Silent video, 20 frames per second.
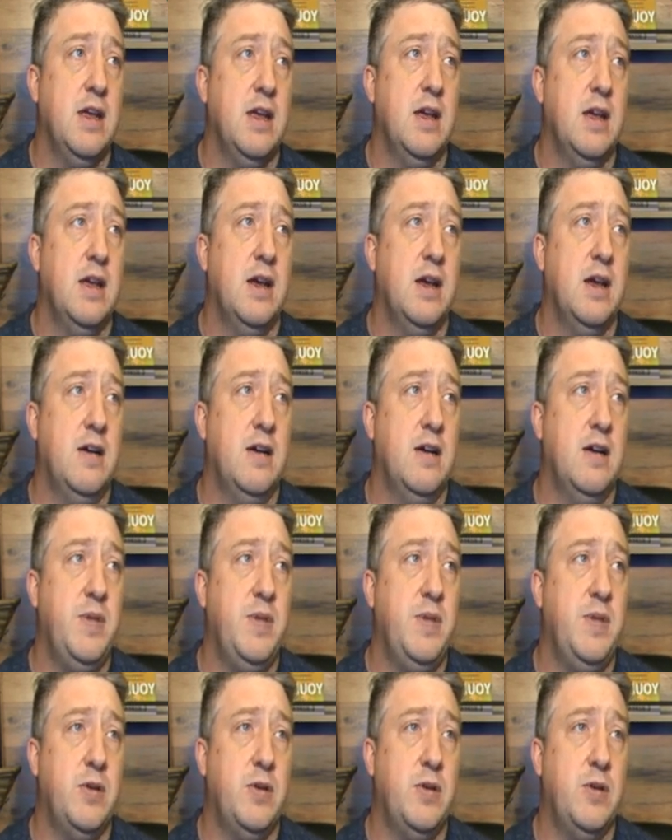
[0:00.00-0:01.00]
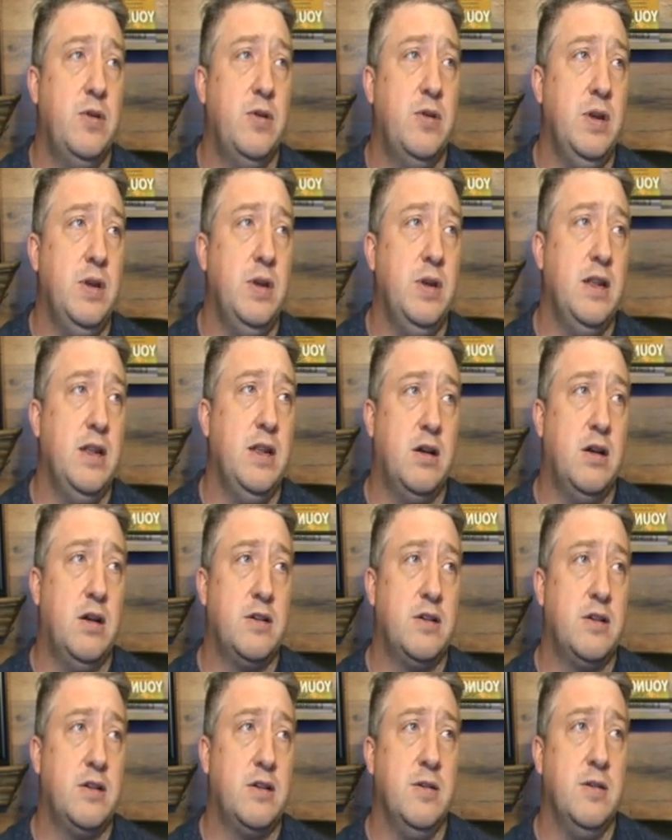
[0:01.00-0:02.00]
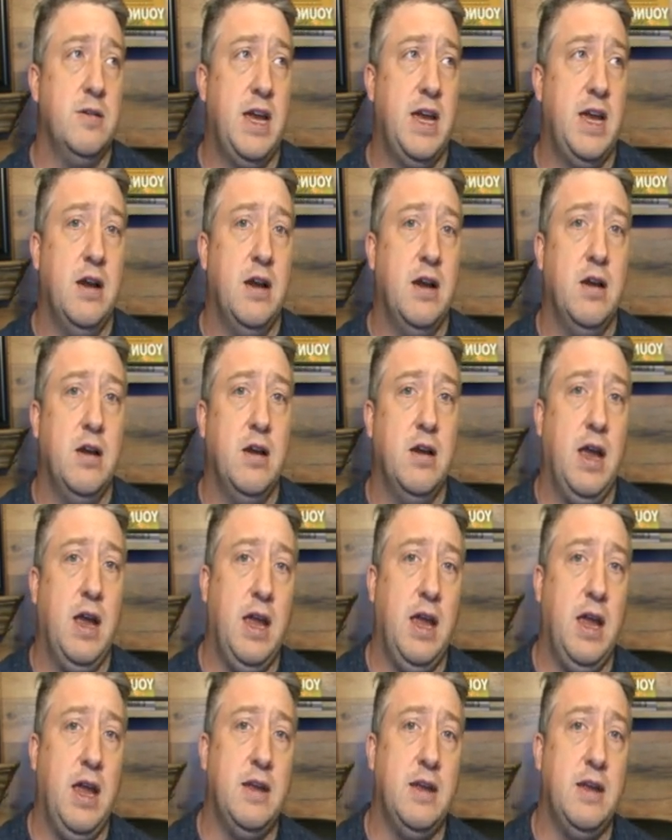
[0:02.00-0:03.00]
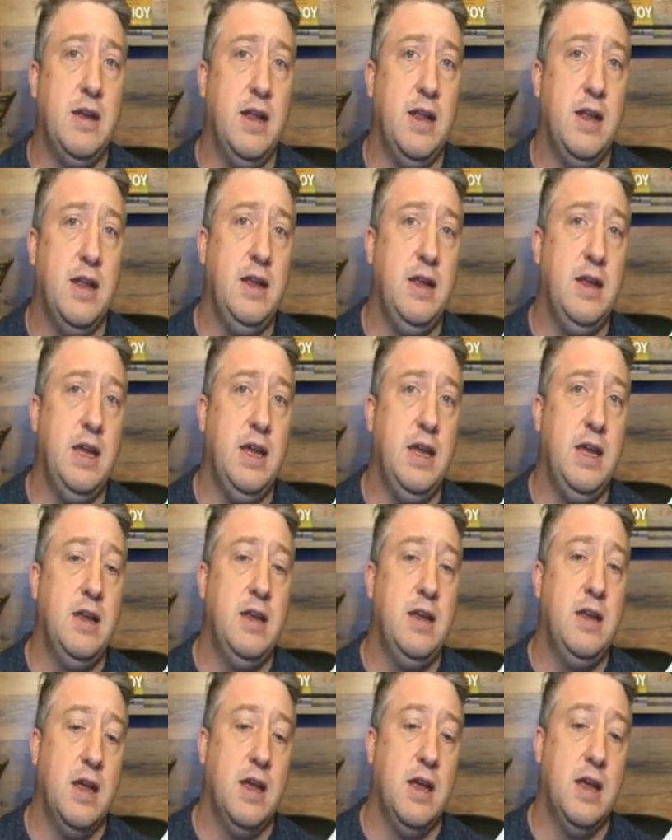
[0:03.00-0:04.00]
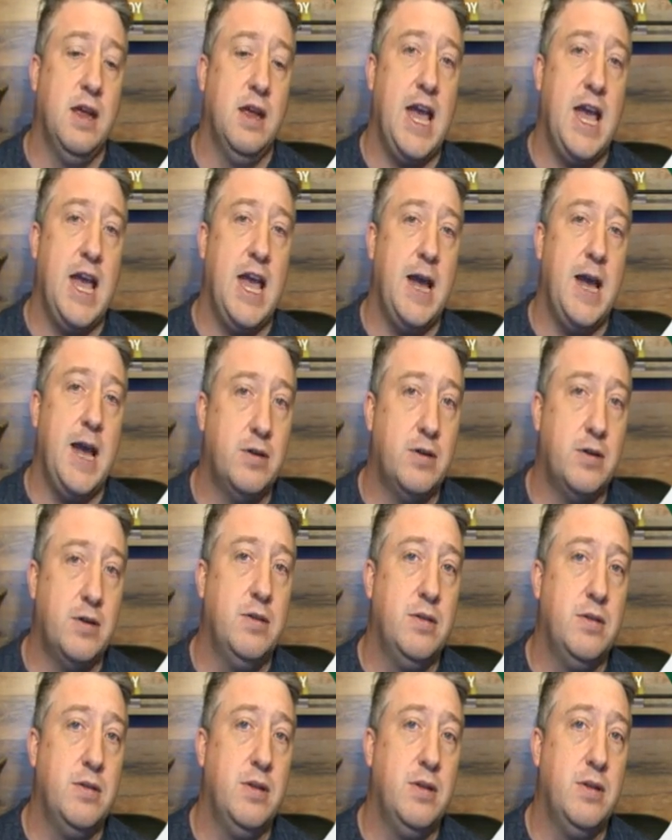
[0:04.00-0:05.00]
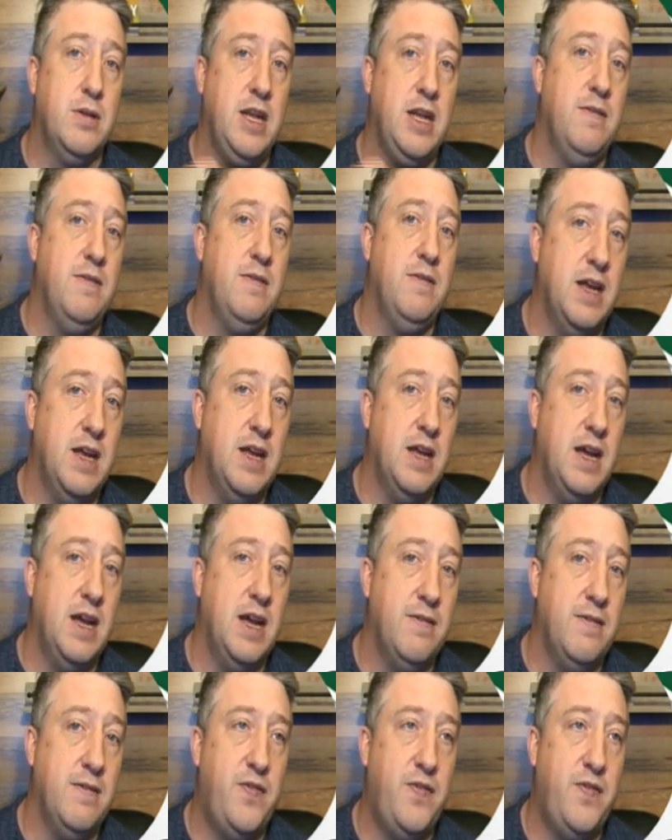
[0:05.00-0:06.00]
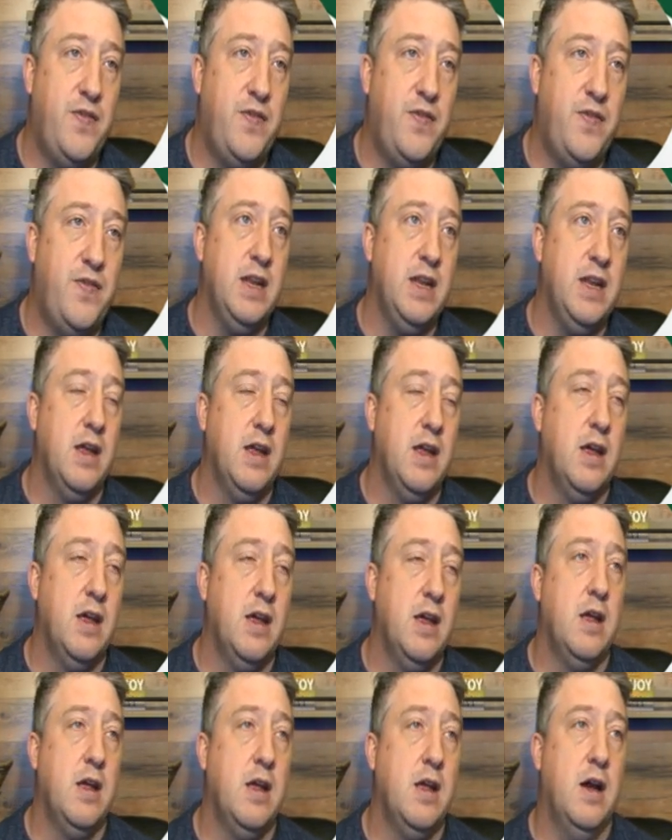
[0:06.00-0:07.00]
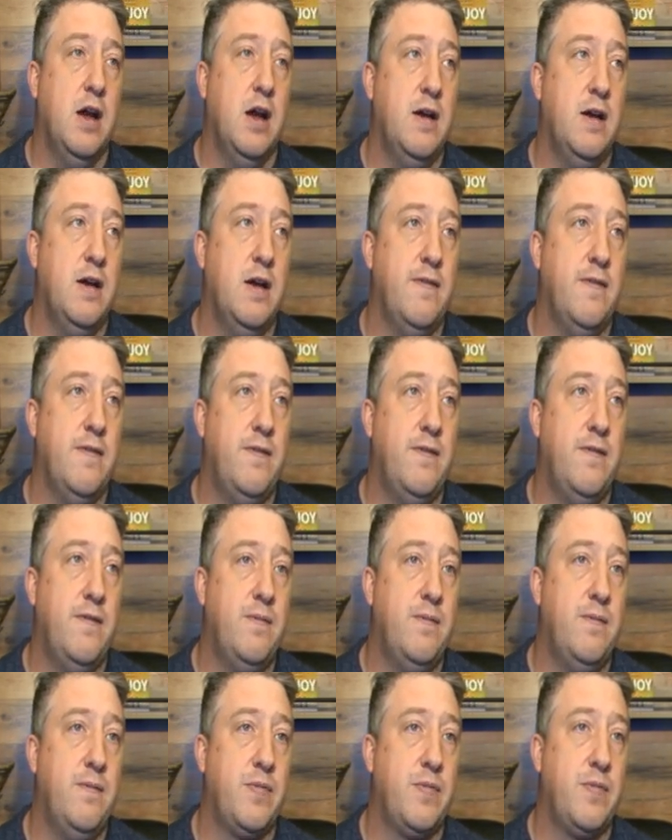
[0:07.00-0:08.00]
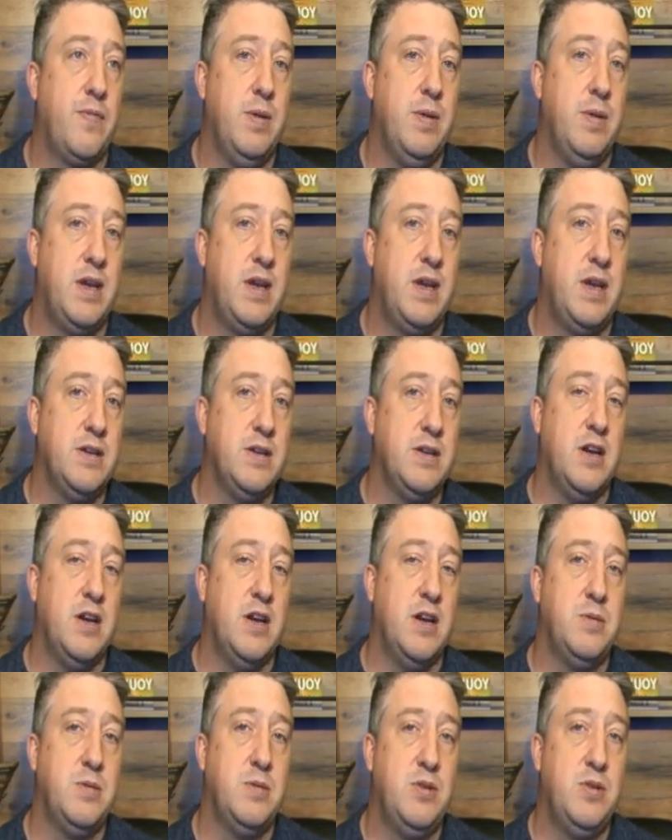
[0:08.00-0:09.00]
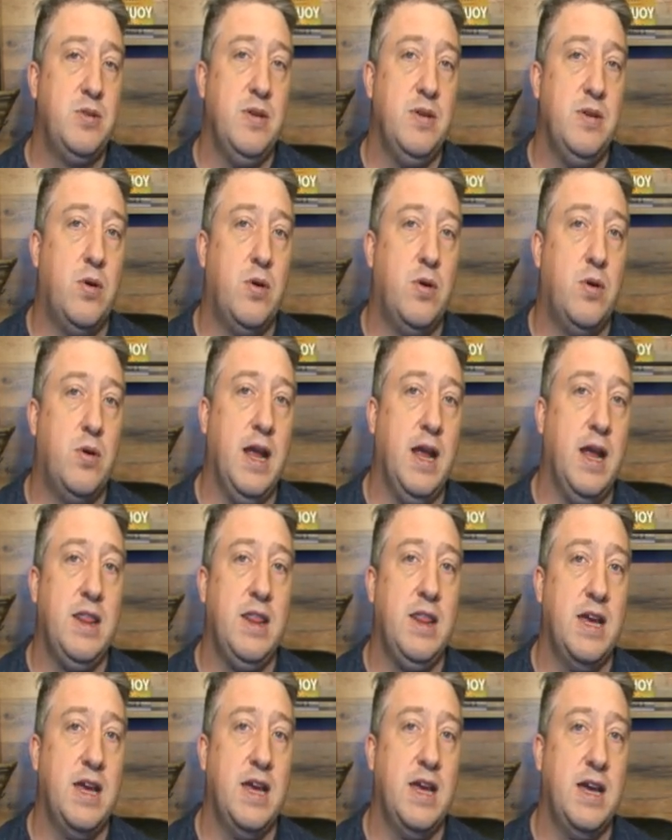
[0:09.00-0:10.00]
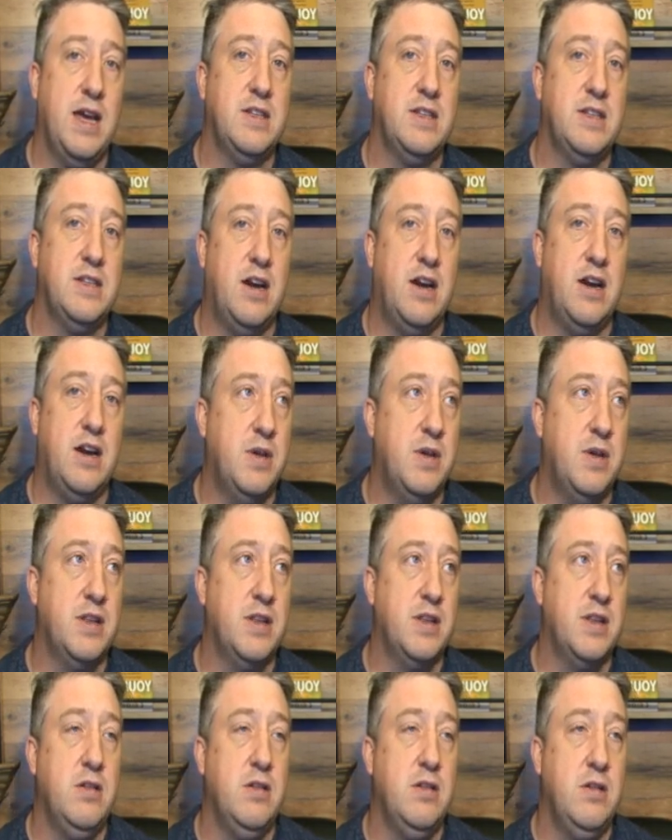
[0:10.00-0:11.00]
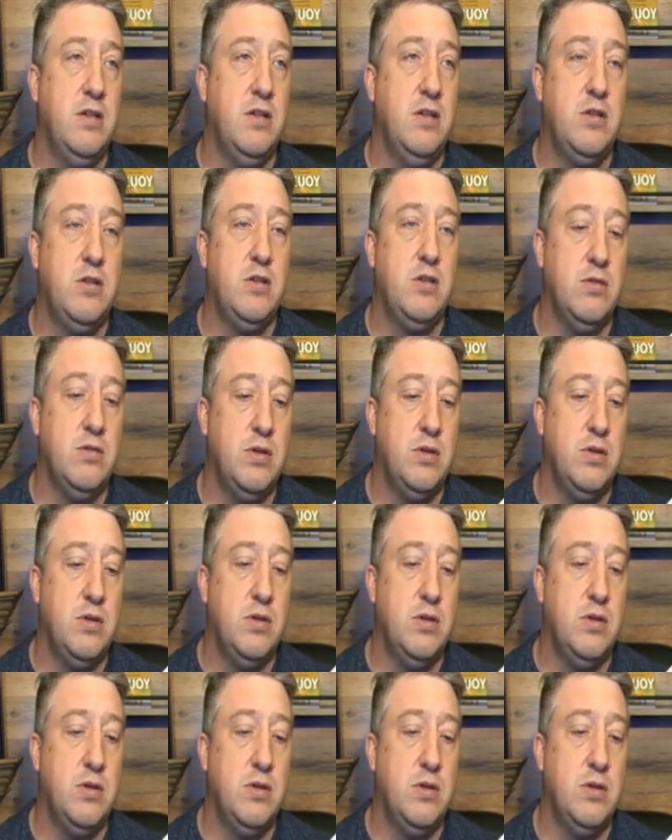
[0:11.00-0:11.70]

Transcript: of people who need long term care and they need capital, they need that funded. Uh, because it costs between four and eight thousand dollars a month to to